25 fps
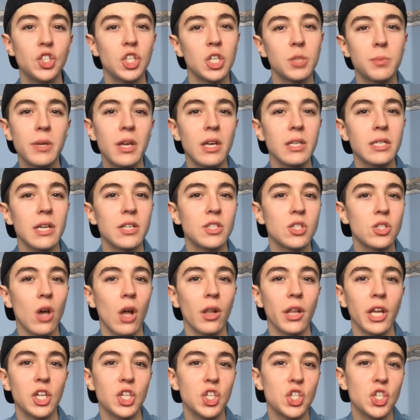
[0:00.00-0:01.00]
Just because I saw
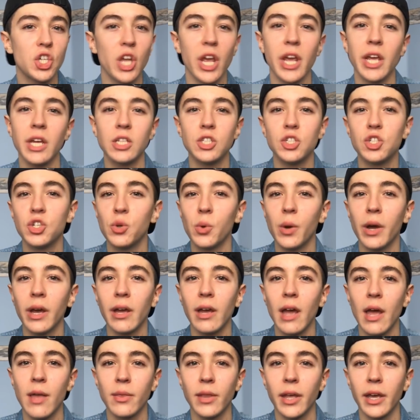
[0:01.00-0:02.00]
like Shane do
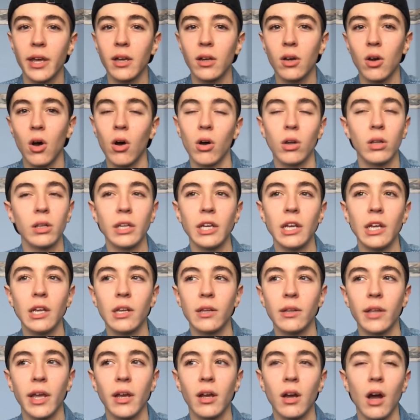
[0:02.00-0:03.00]
it and like Colleen
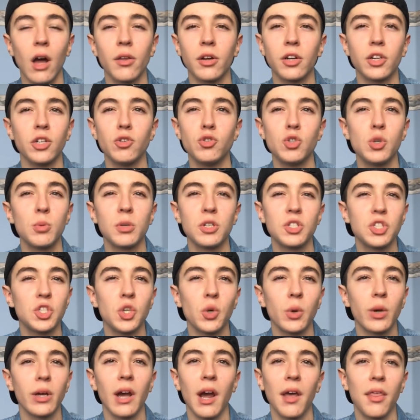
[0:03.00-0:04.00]
and like other YouTubers
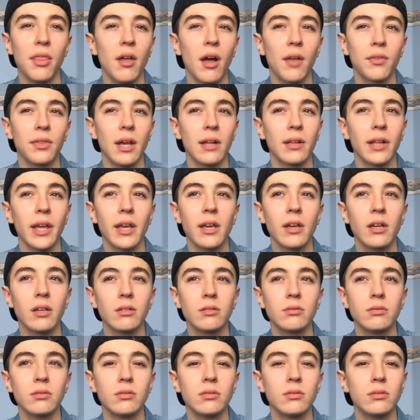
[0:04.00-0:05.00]
do it, I thought that like
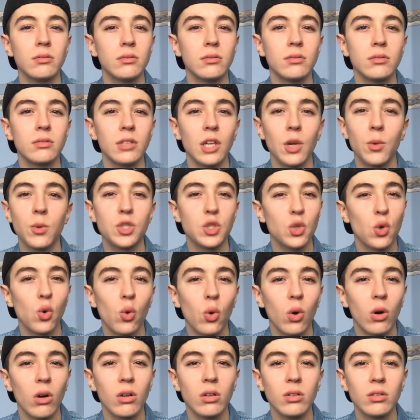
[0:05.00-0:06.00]
it was
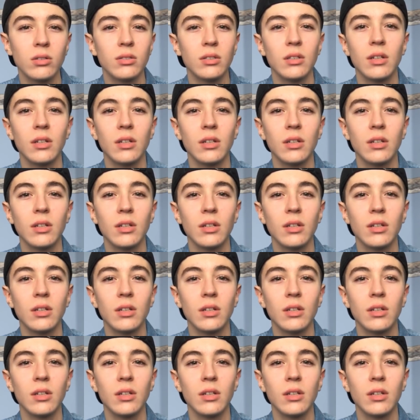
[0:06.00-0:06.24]
cool.